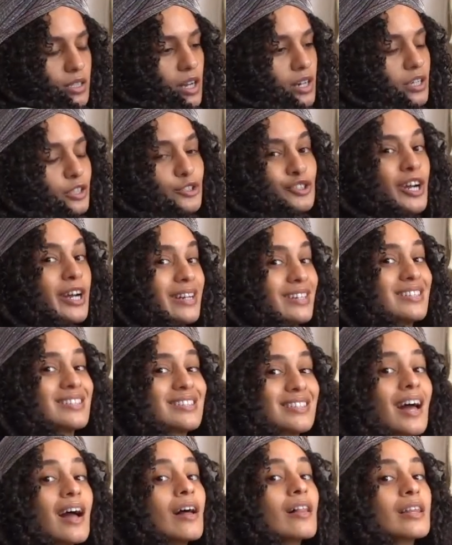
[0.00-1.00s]
on, I'll try to
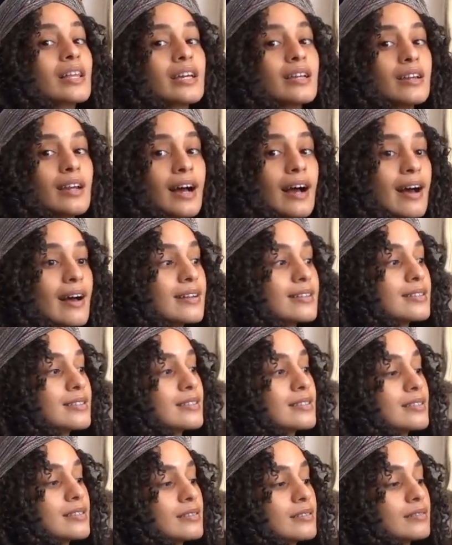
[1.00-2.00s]
style it
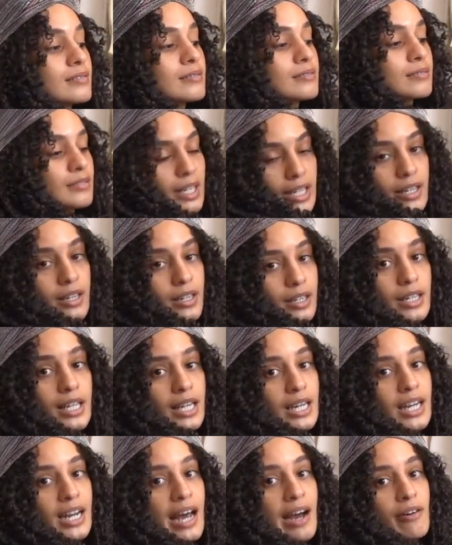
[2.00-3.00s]
as like
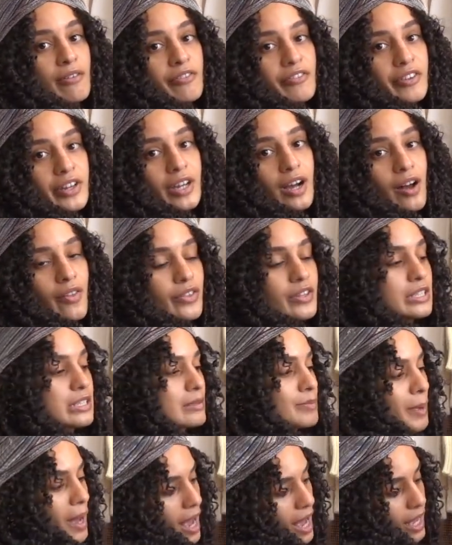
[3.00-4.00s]
in an outfit on the
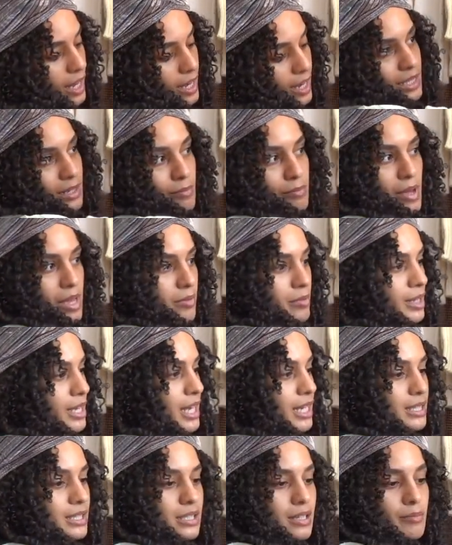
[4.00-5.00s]
spot to maybe
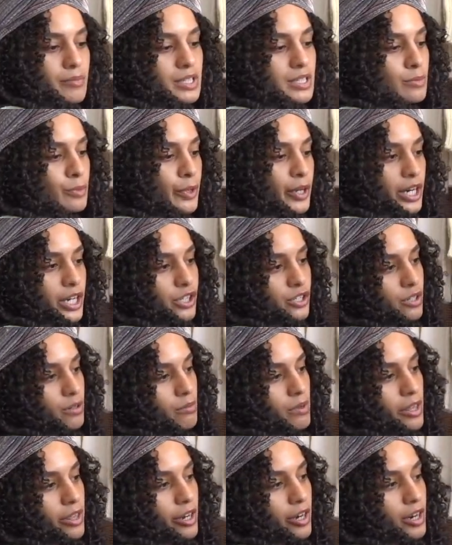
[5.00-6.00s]
get some inspiration
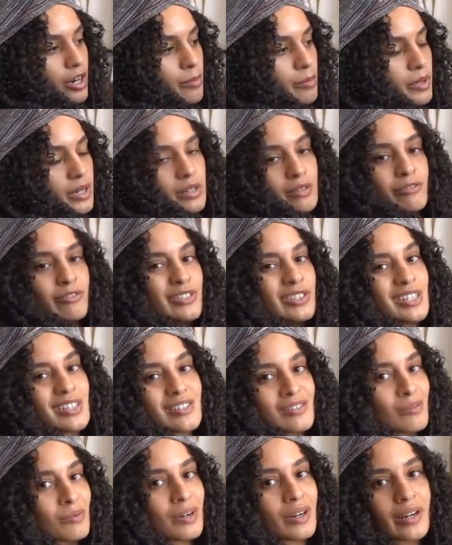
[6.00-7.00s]
with her. But if it
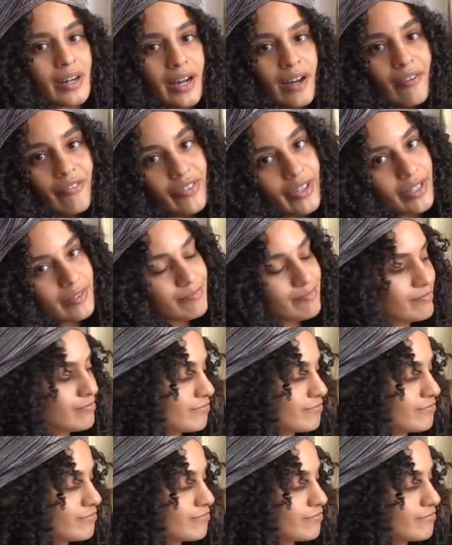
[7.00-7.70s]
doesn't work out, then